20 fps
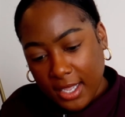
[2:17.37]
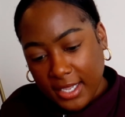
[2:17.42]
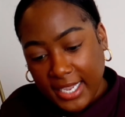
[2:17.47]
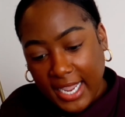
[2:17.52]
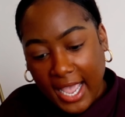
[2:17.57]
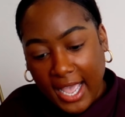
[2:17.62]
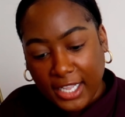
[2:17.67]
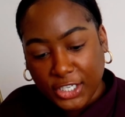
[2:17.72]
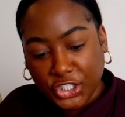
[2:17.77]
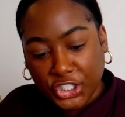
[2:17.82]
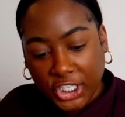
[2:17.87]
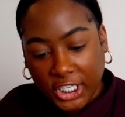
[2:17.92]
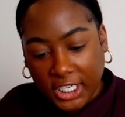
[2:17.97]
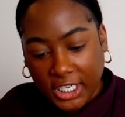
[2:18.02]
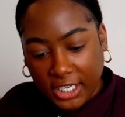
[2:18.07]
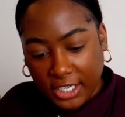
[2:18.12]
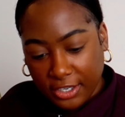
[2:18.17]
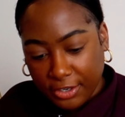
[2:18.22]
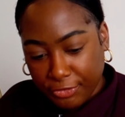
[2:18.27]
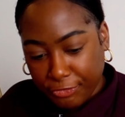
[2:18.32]
Yeah,
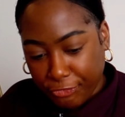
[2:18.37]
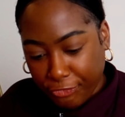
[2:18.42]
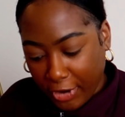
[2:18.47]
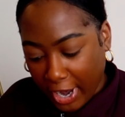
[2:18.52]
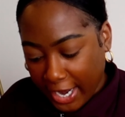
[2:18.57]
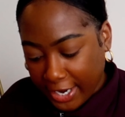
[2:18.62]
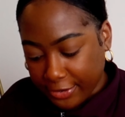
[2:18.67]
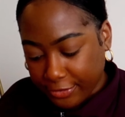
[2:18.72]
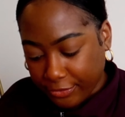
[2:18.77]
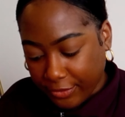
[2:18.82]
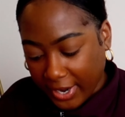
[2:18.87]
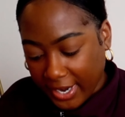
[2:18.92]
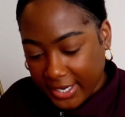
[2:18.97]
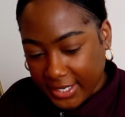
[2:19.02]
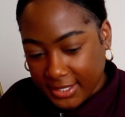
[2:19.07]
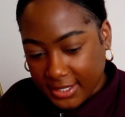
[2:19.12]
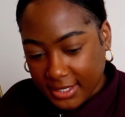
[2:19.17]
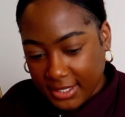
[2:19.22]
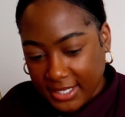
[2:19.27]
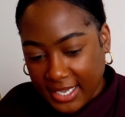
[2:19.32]
chicken fried
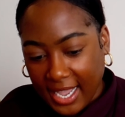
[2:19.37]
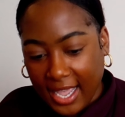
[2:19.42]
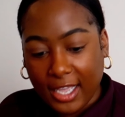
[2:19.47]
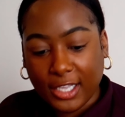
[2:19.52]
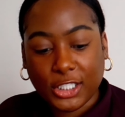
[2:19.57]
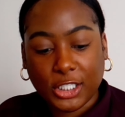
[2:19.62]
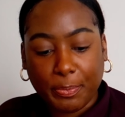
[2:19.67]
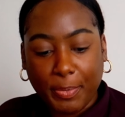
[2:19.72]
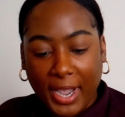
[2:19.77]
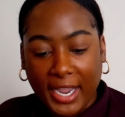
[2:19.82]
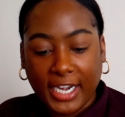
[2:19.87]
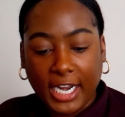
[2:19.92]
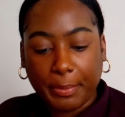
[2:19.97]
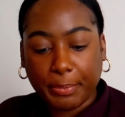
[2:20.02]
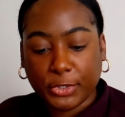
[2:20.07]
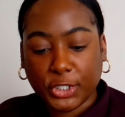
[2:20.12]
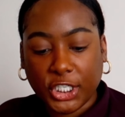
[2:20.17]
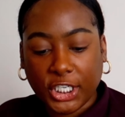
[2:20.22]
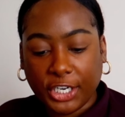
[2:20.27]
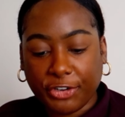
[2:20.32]
rice. Yeah, it's a
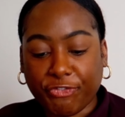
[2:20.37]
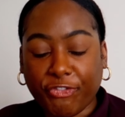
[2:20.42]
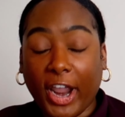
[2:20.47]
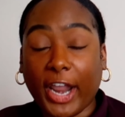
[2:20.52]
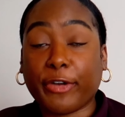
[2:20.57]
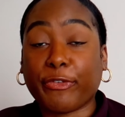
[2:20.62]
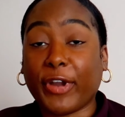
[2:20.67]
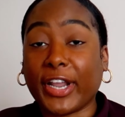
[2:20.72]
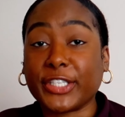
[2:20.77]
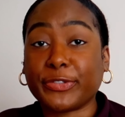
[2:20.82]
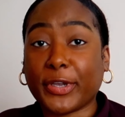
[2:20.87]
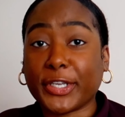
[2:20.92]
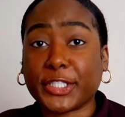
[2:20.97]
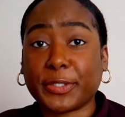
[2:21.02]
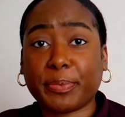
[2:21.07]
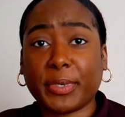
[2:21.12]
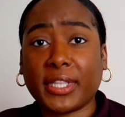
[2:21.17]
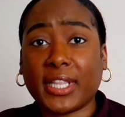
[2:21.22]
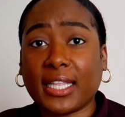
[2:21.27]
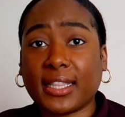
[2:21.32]
pineapple chicken fried rice
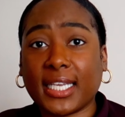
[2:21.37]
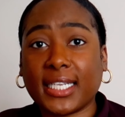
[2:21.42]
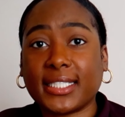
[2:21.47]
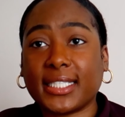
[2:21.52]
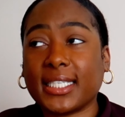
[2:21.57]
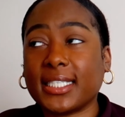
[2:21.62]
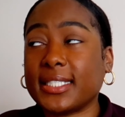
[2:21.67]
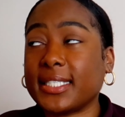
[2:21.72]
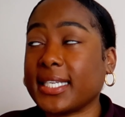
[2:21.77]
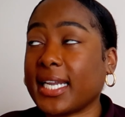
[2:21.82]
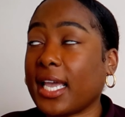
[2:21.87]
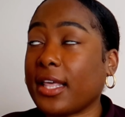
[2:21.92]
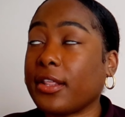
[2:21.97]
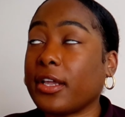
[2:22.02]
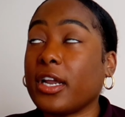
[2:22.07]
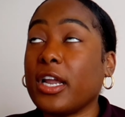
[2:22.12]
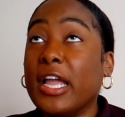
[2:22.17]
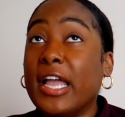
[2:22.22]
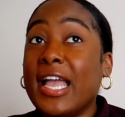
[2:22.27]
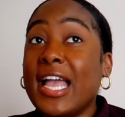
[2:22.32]
recipe that they did
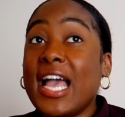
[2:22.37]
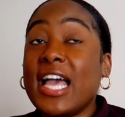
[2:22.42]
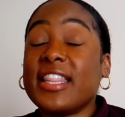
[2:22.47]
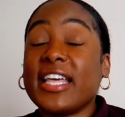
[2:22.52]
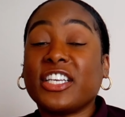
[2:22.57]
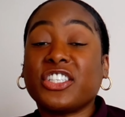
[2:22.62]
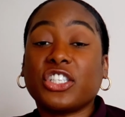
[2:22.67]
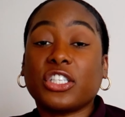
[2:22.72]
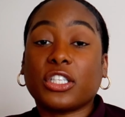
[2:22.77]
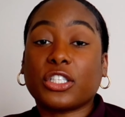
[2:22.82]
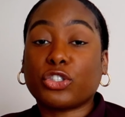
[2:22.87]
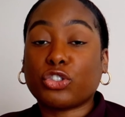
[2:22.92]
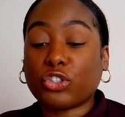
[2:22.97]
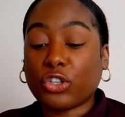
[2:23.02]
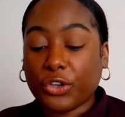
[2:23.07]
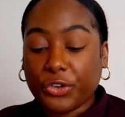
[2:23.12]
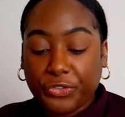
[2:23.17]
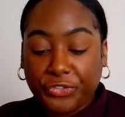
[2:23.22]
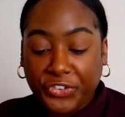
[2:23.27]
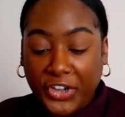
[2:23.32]
together. It actually looks
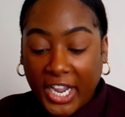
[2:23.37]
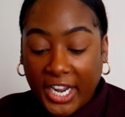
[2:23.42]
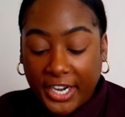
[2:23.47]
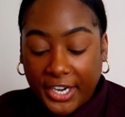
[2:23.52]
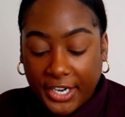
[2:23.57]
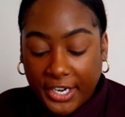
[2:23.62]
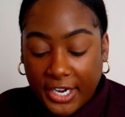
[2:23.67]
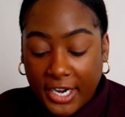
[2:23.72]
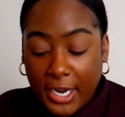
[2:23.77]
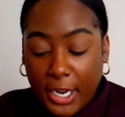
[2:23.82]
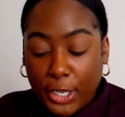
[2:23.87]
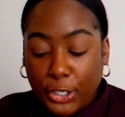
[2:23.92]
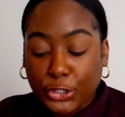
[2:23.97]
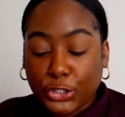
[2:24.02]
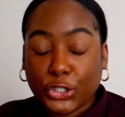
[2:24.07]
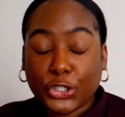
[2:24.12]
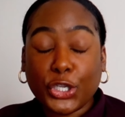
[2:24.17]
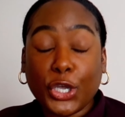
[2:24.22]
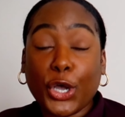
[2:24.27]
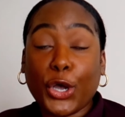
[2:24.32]
so fire.
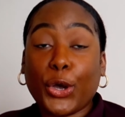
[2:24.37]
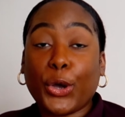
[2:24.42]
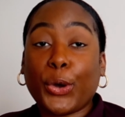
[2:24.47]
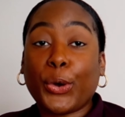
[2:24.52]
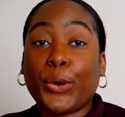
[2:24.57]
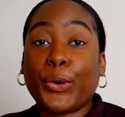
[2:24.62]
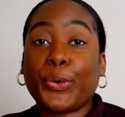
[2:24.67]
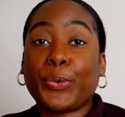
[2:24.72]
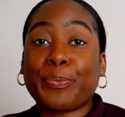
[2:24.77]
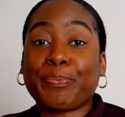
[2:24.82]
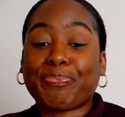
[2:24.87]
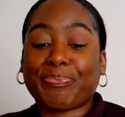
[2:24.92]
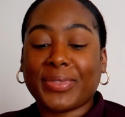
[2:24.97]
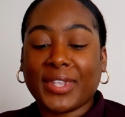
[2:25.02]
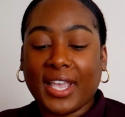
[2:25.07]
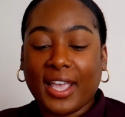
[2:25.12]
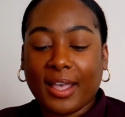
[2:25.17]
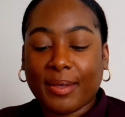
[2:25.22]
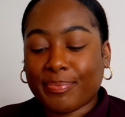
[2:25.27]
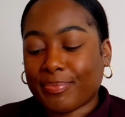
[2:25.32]
So
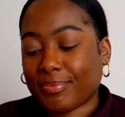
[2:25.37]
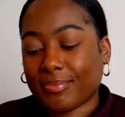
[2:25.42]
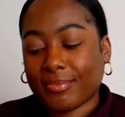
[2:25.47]
yeah,